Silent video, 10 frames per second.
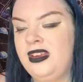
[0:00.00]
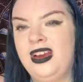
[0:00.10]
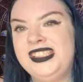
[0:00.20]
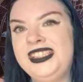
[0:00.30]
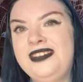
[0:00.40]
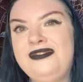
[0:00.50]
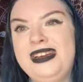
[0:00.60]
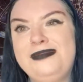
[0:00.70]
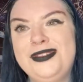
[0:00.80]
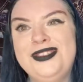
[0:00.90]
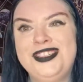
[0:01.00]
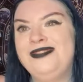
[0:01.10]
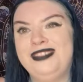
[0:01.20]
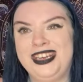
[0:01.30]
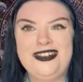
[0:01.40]
I just think they're really bougie
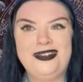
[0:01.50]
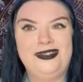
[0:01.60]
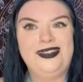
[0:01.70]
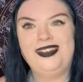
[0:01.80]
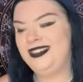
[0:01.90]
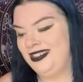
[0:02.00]
and really cool.